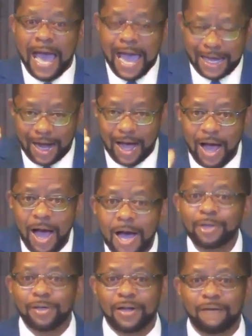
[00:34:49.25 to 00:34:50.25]
And
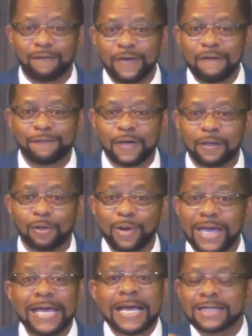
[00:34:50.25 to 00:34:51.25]

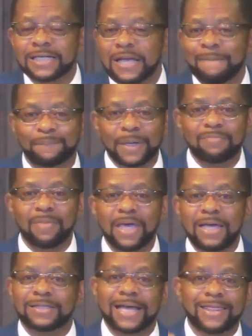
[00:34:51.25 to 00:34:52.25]
153 simply
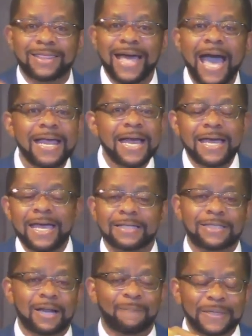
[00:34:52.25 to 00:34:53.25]
means that
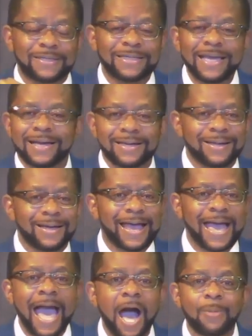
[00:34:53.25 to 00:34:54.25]
is the particular
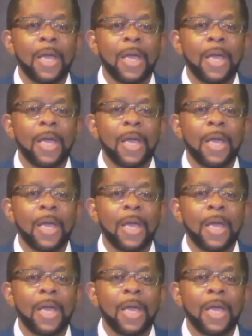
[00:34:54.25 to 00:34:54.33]
count